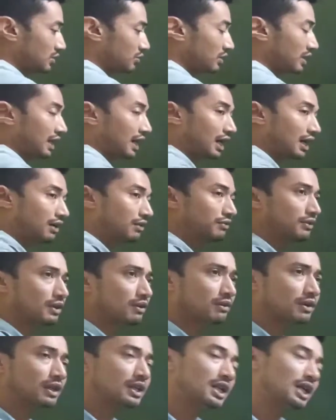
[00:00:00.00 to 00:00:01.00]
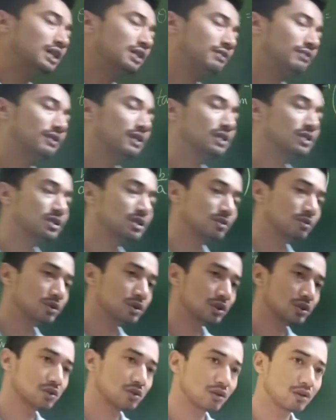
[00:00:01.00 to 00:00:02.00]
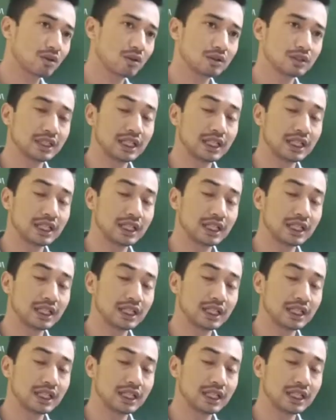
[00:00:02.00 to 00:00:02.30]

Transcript: we have another function which is called